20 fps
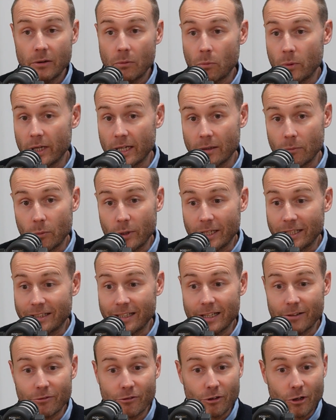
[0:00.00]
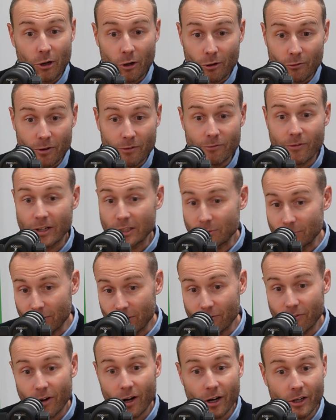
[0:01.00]
We deliver a lot of investment
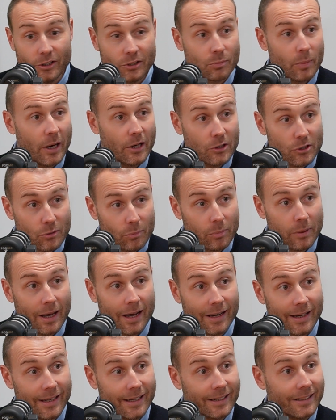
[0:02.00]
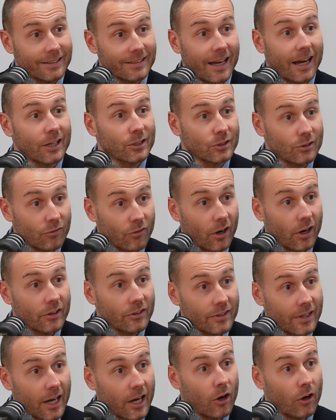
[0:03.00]
advice, pension planning, tax
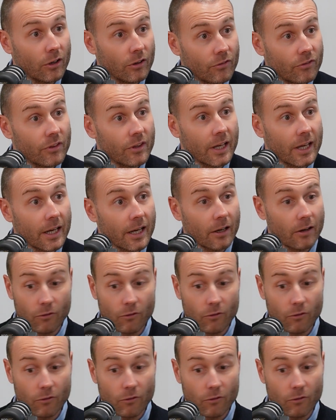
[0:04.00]
advice, that kind of thing.